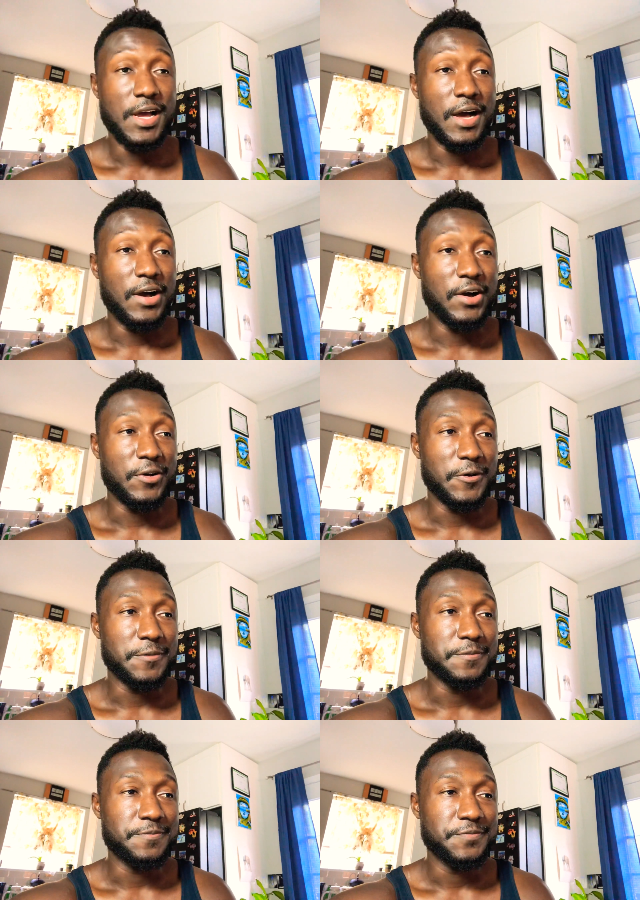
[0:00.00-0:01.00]

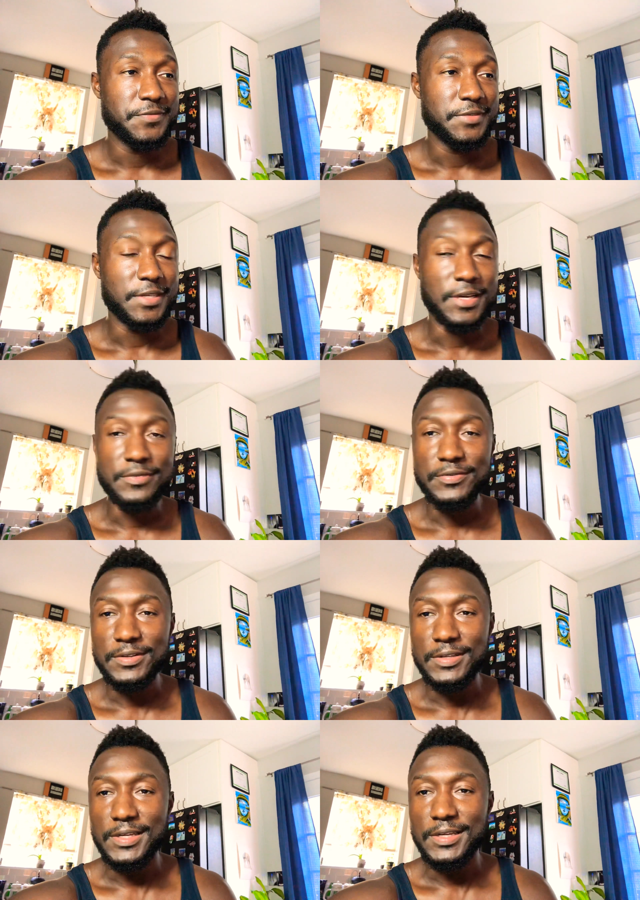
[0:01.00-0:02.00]
Um, yeah, I
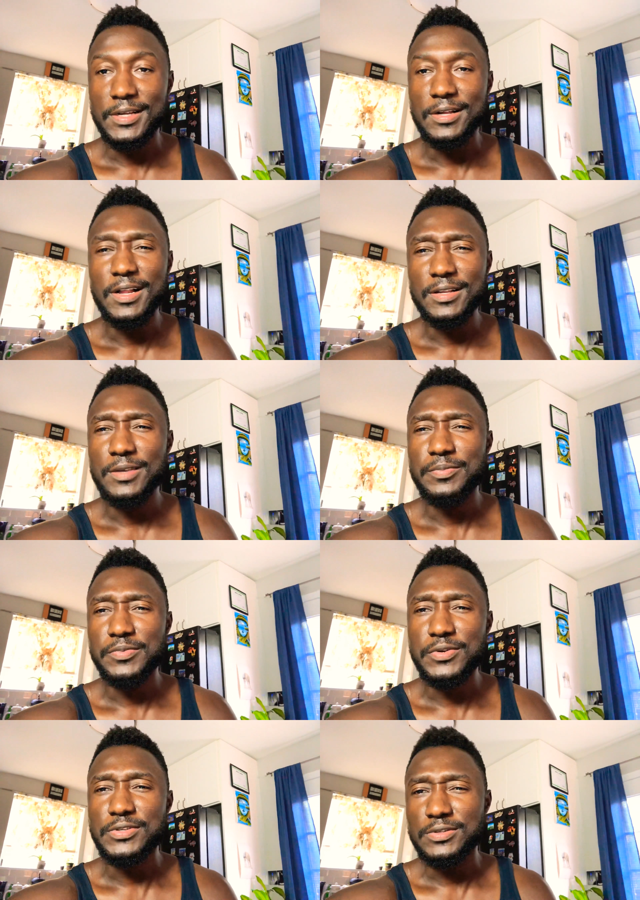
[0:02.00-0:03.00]
feel like I'll, I'll get
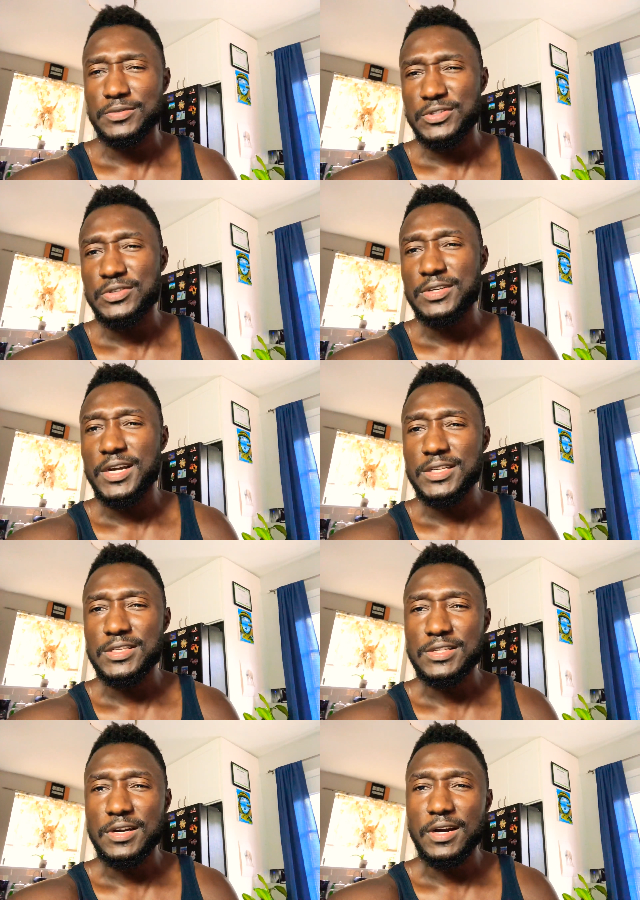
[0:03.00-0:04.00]
personal with you guys,
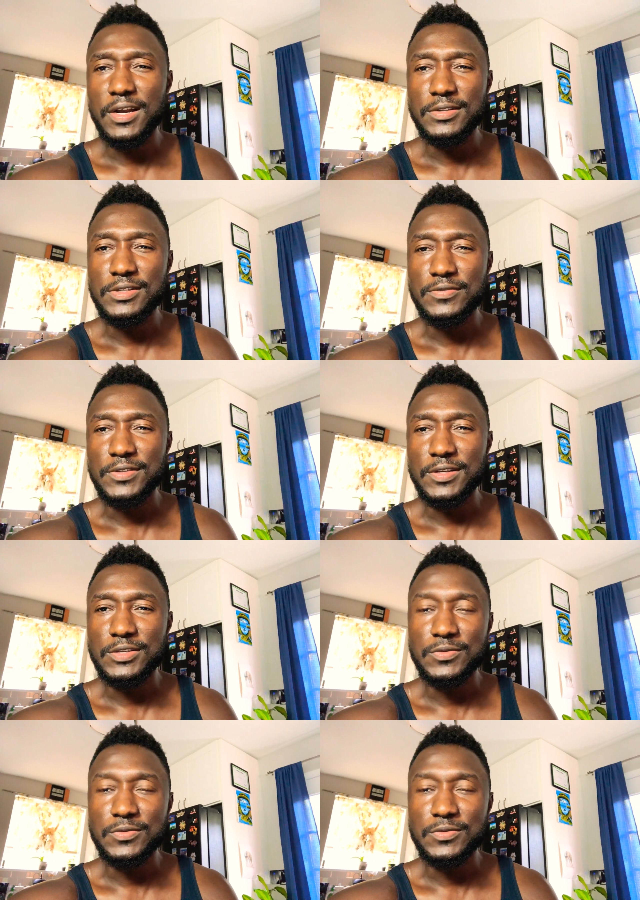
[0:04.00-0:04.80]
it's all right, just for this